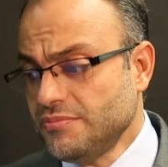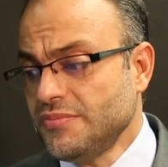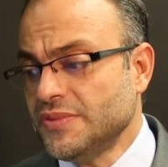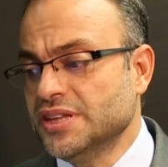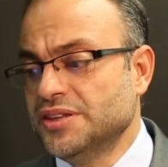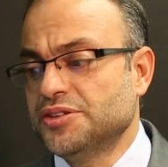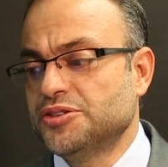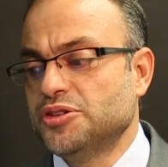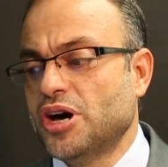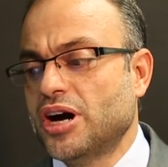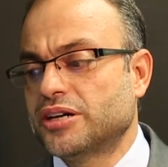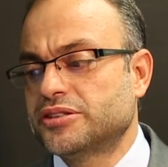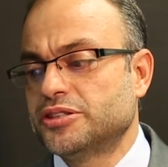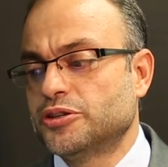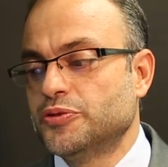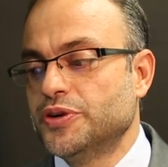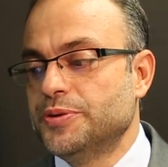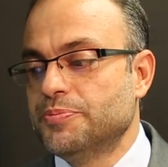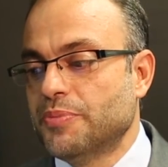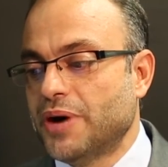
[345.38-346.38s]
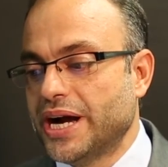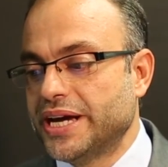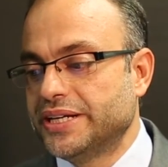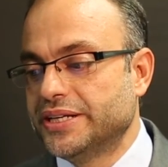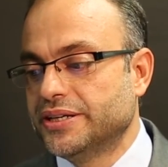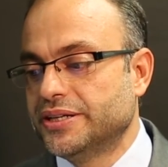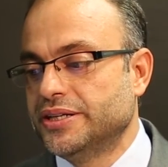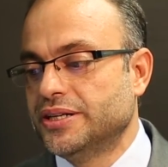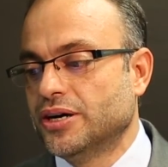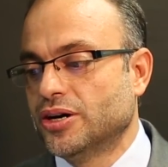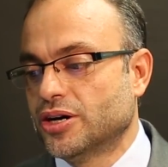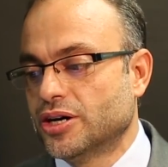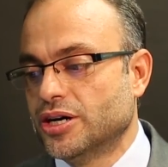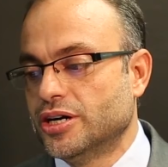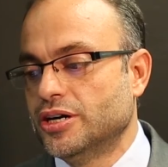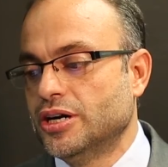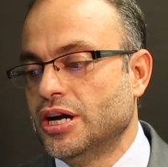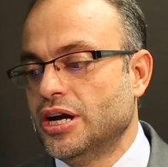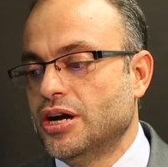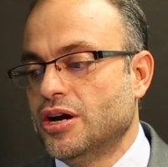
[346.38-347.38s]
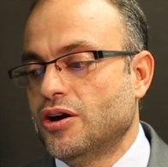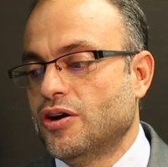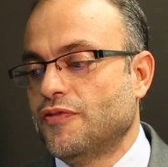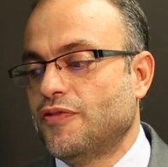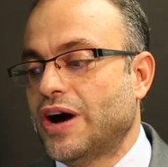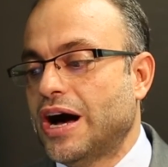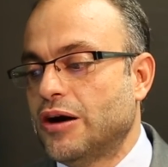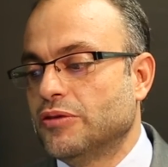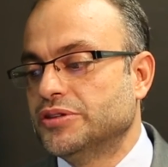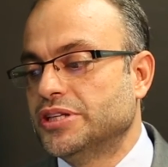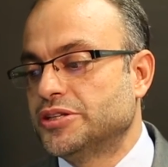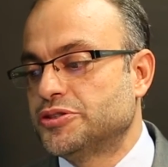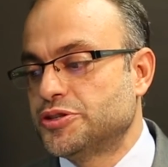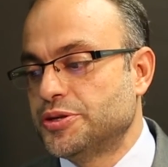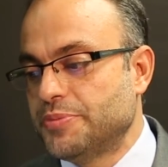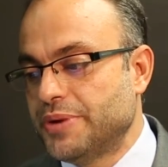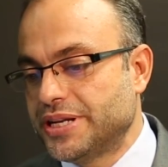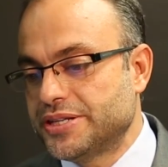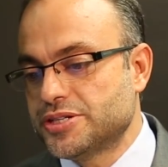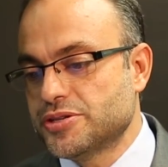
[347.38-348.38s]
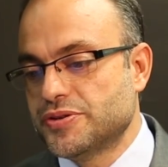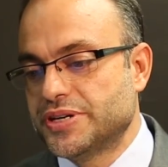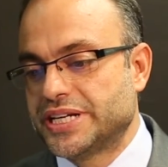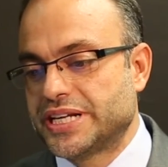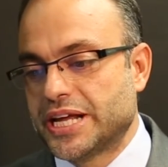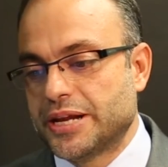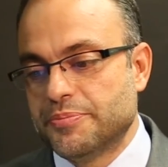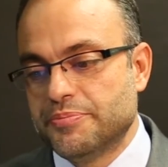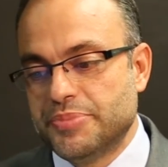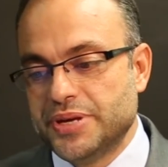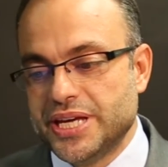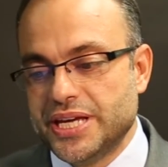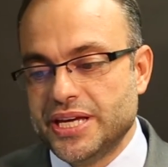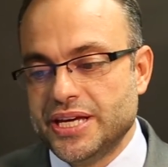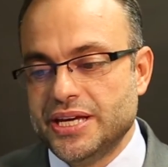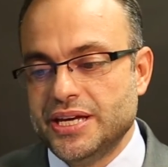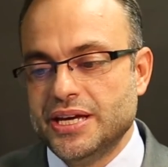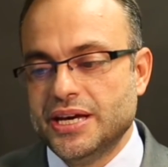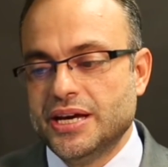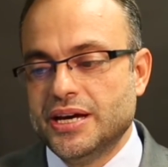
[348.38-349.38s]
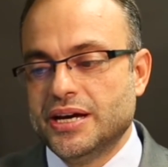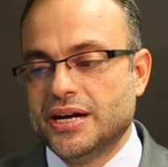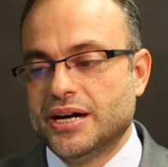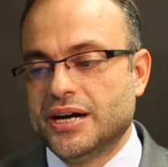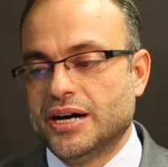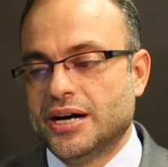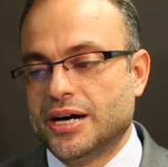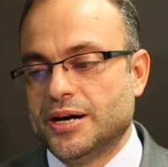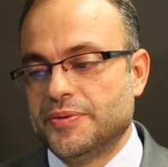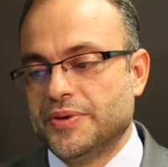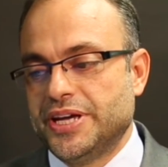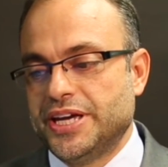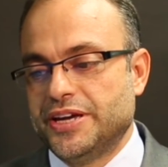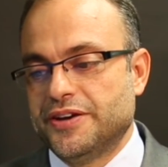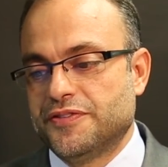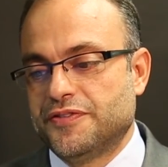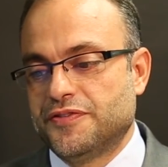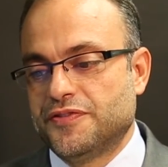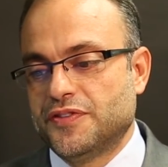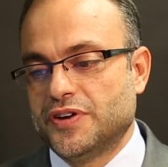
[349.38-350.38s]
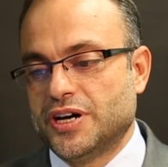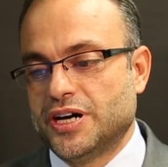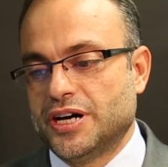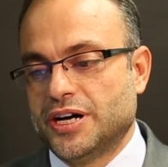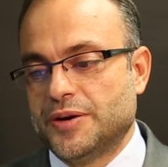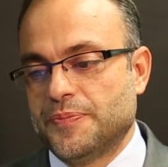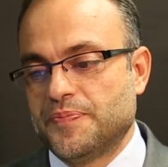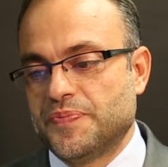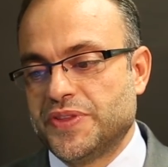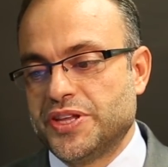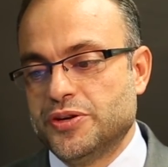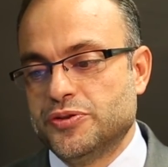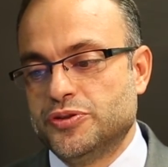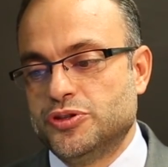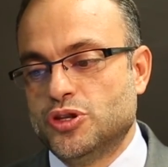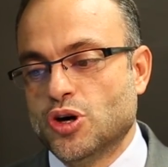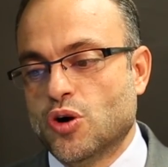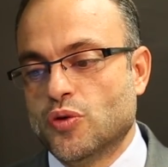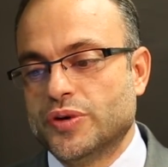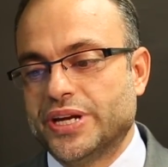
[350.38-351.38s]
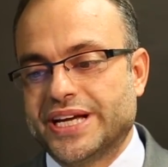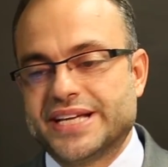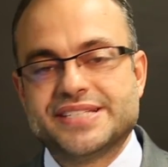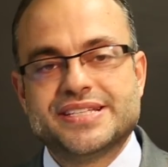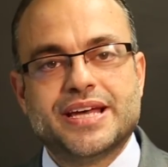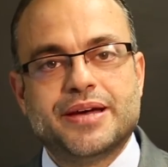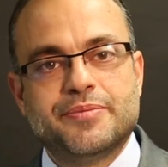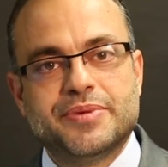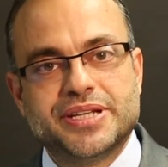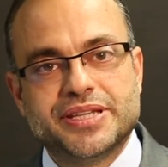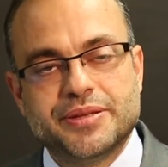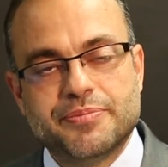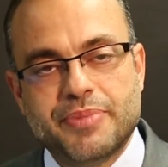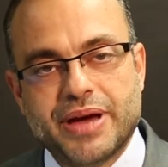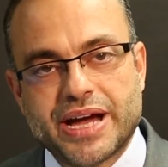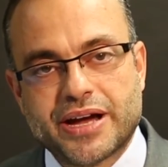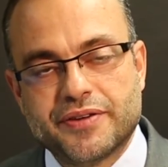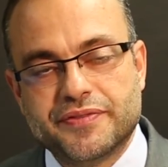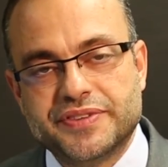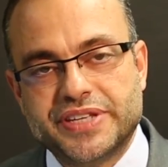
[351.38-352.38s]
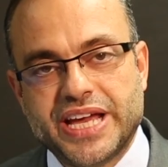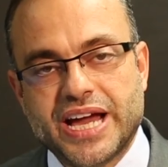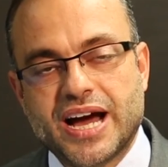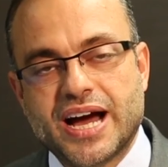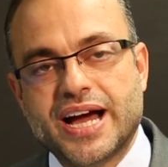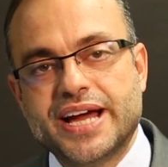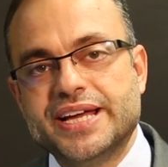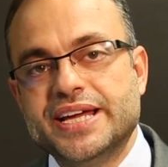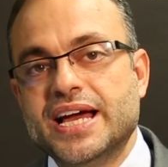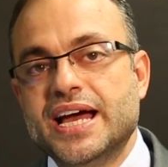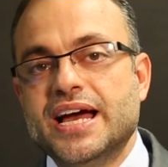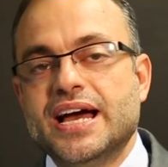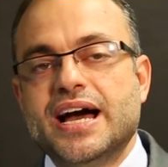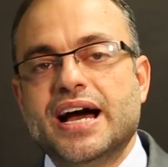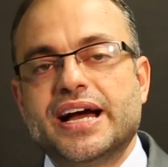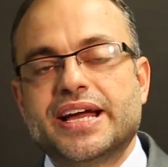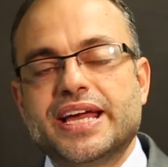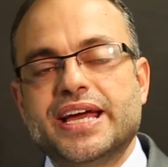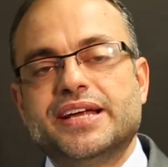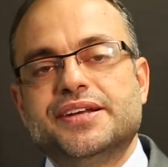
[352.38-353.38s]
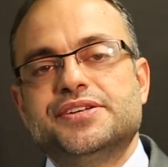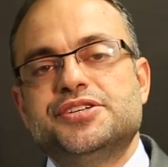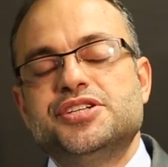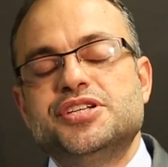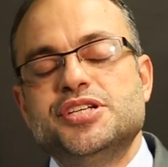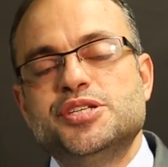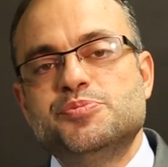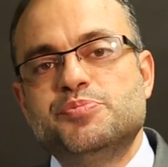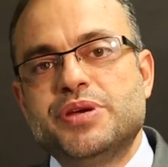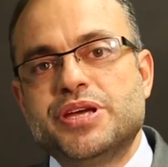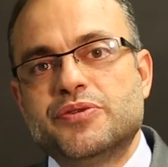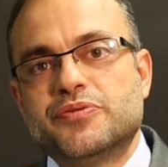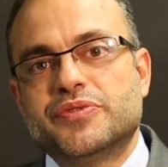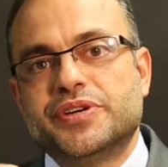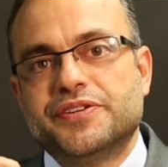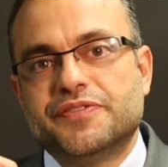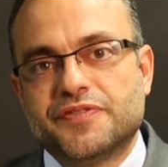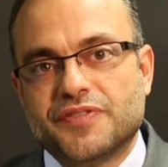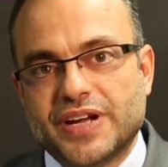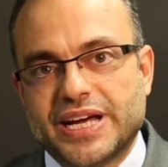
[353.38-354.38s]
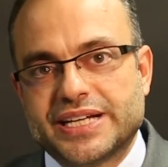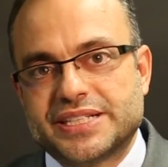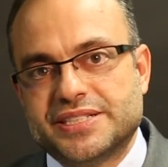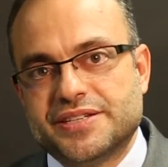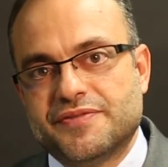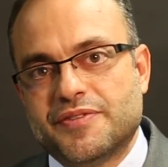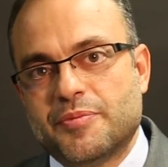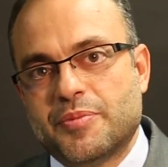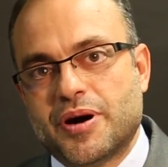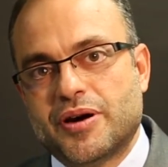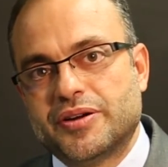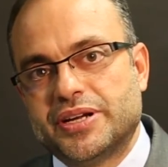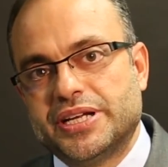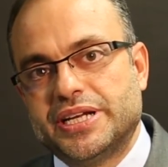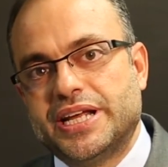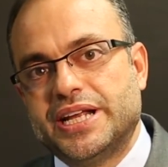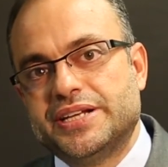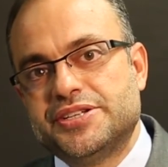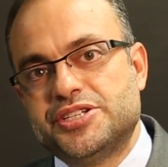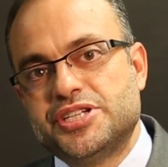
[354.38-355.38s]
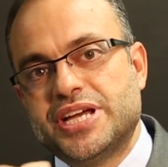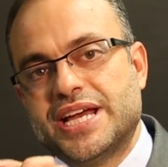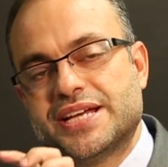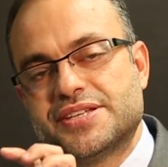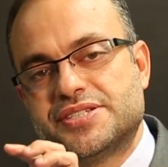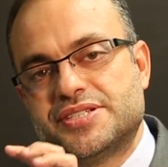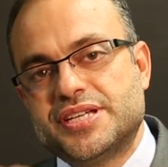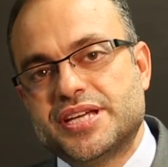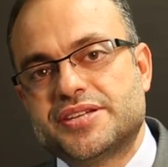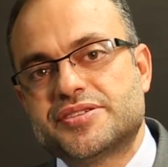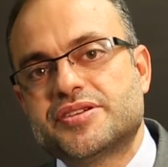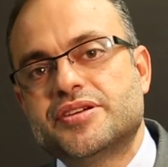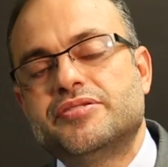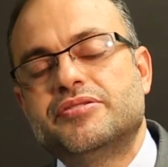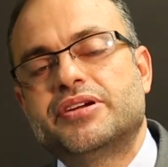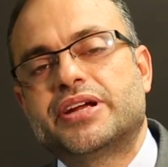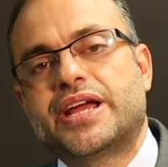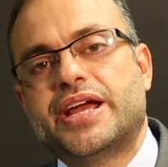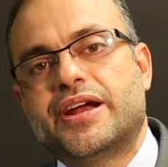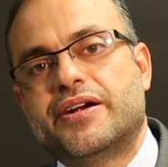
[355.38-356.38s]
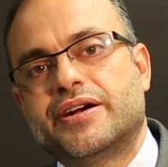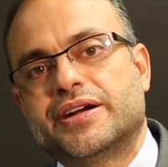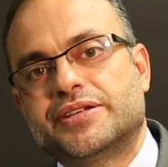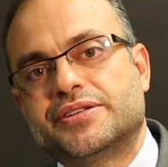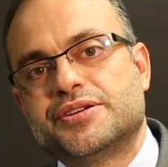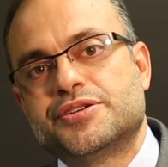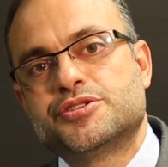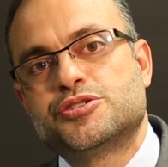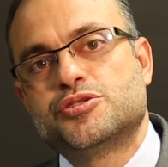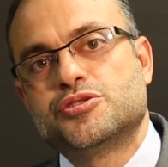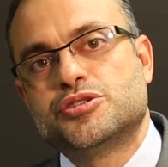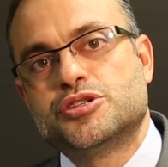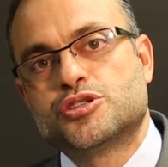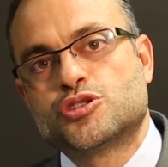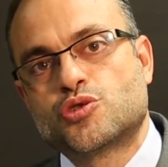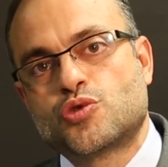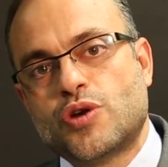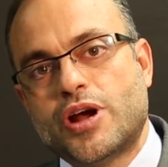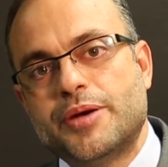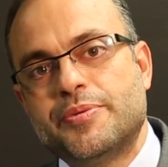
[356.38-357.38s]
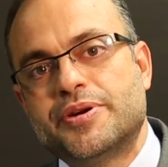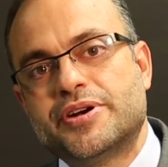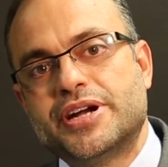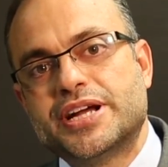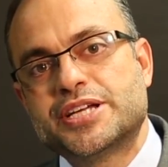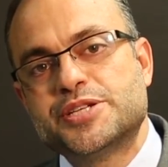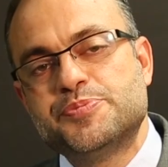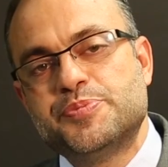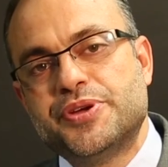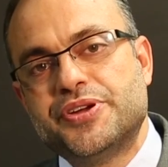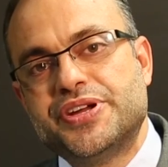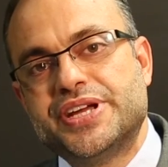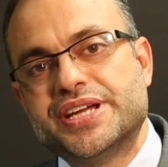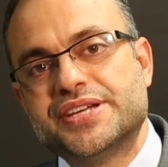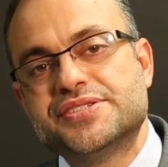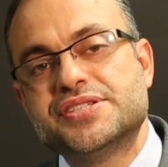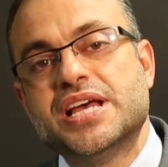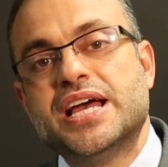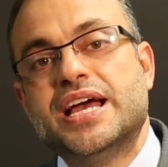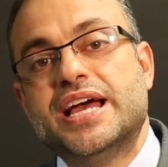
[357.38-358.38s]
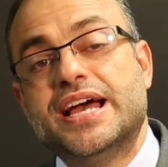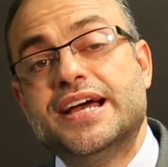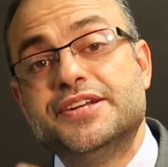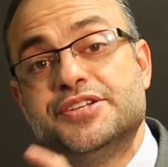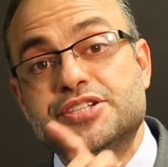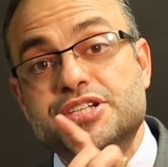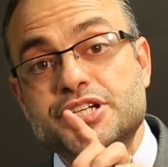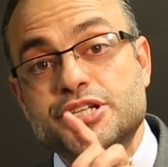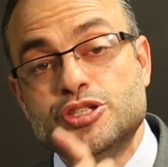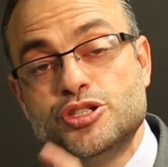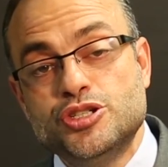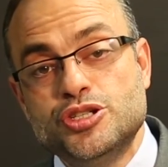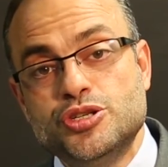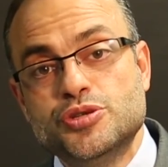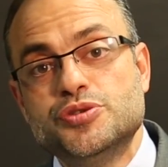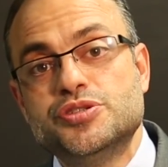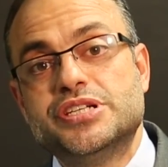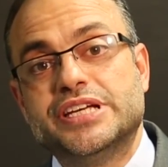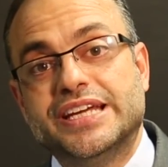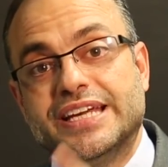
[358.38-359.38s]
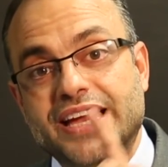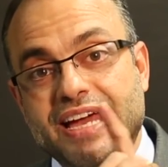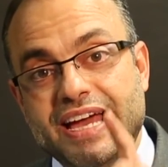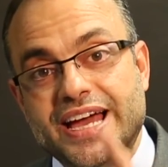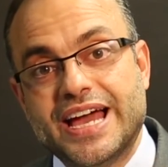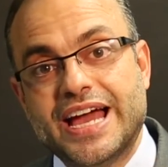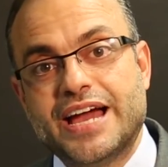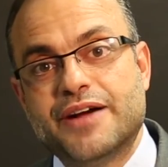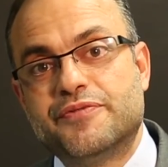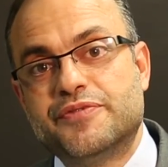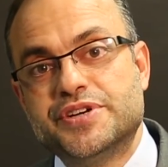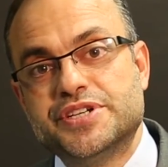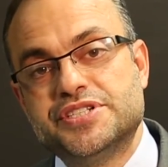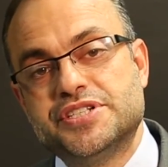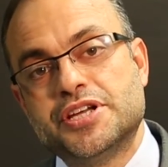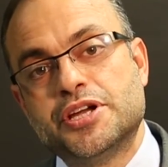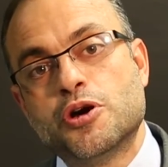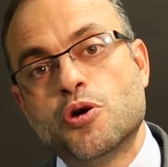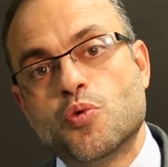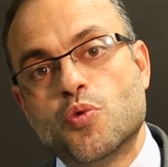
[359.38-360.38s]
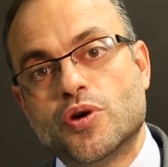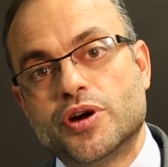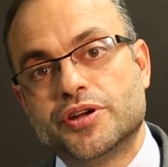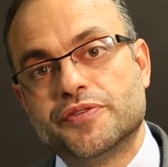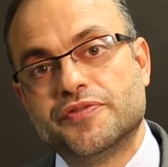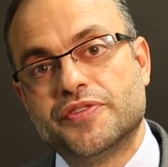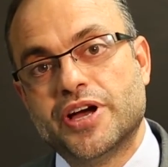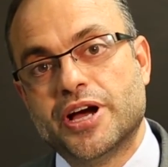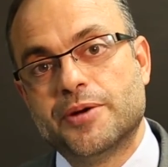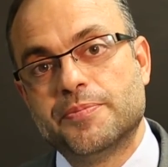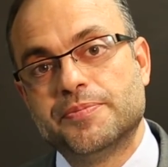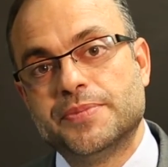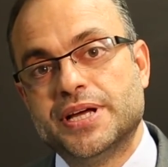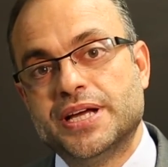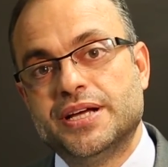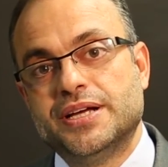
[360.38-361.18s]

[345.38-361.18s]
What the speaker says: the doctor reminded her of how detrimental it can be if you don't examine the back of the eye. Again, she's being reflective about it, and she has 600 characters to describe her experience, and she's using every single one of them.